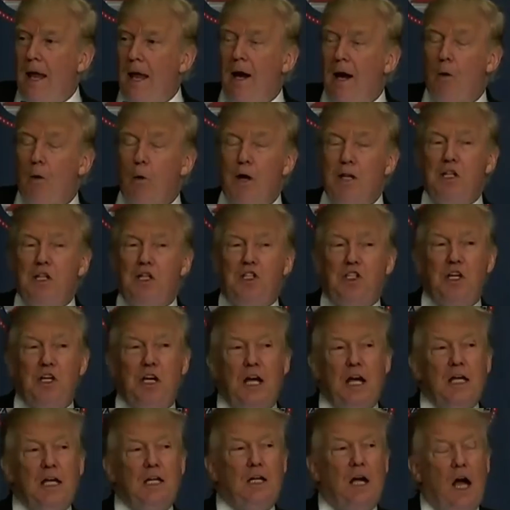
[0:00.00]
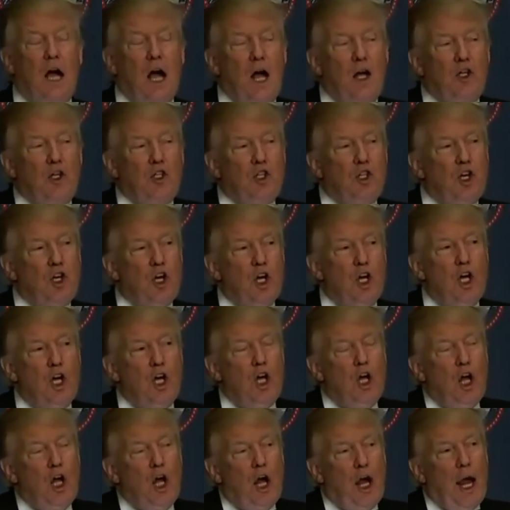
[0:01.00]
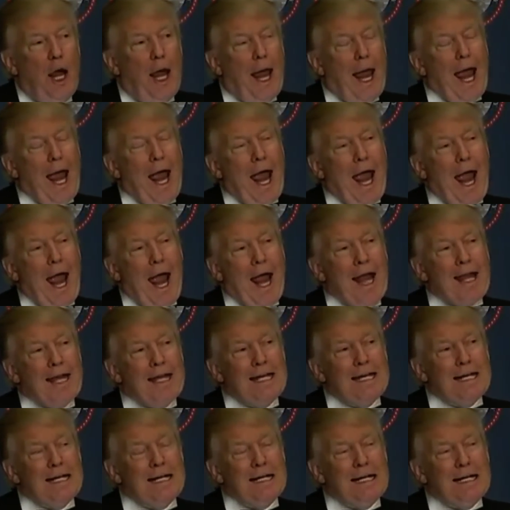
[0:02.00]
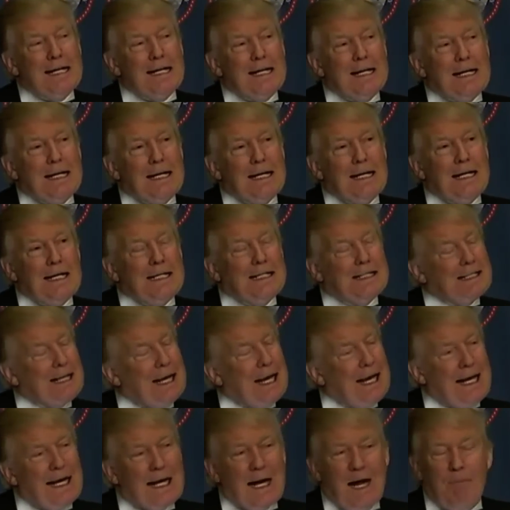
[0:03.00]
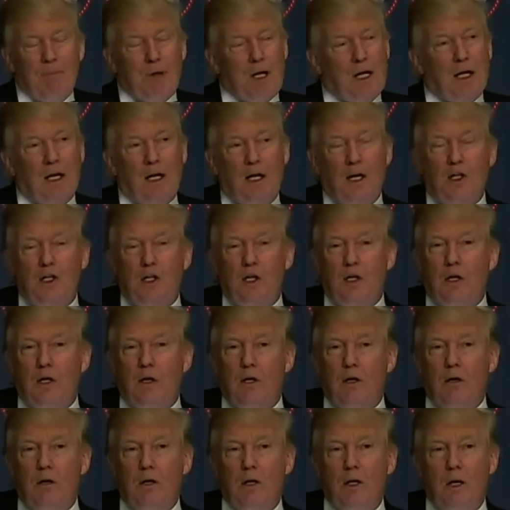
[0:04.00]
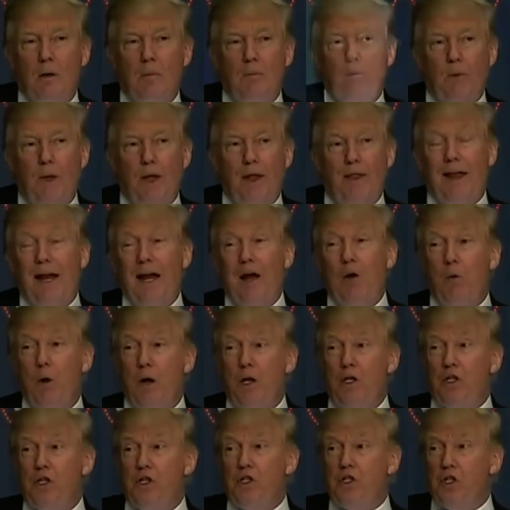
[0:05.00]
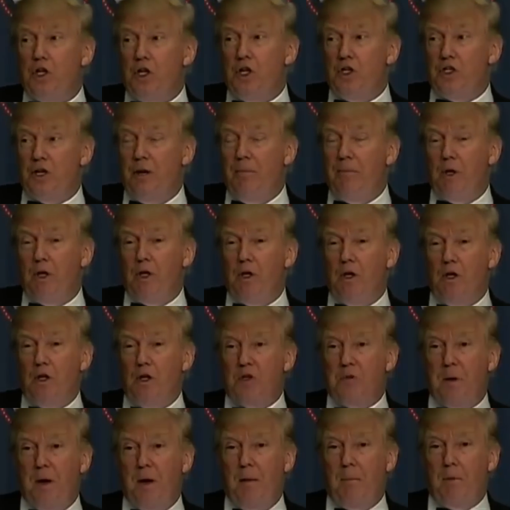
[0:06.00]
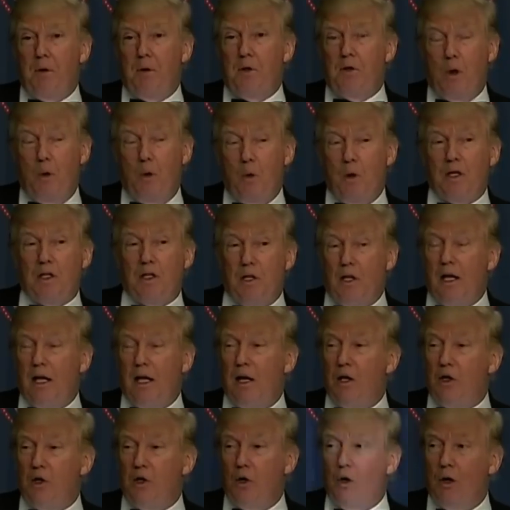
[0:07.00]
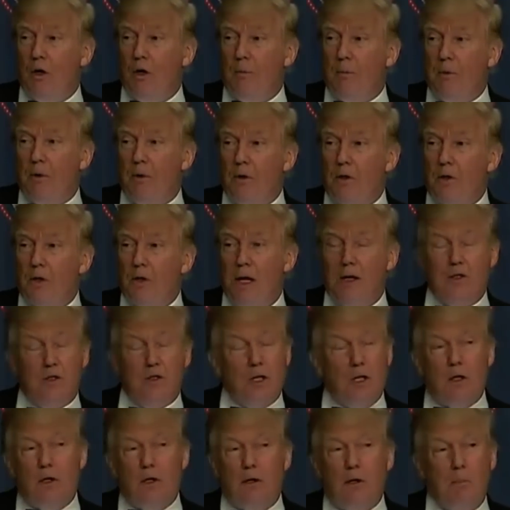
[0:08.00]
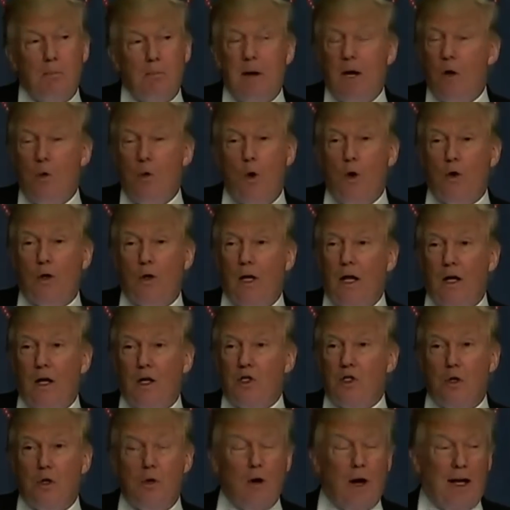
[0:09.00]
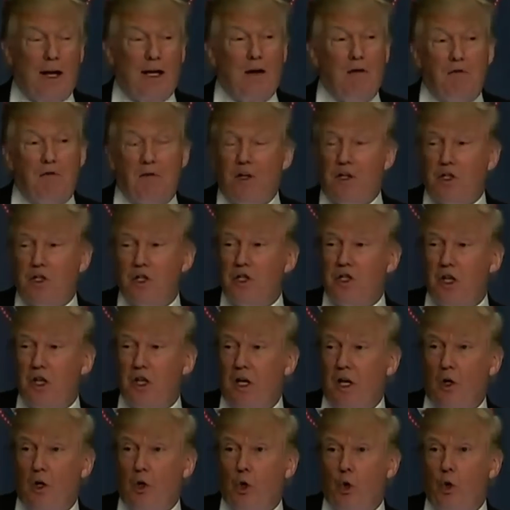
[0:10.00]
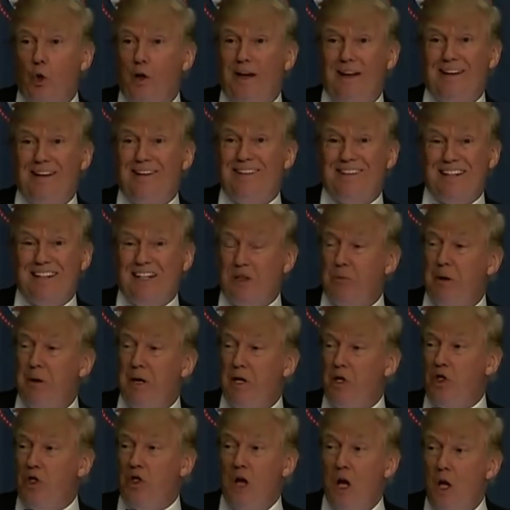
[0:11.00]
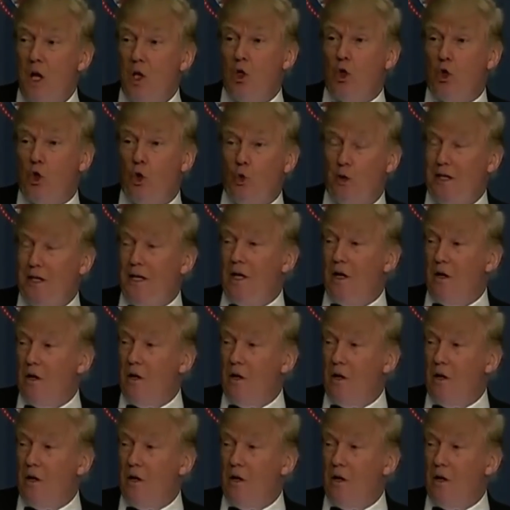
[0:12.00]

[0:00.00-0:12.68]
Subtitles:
And I went to see Ed Koch, and he said, I'm not going to let you do it. And then I went to see some of the newspapers. I went to the editorial boards. I said, the mayor won't let us do it. I can fix this thing. I'll do it in 6 months to a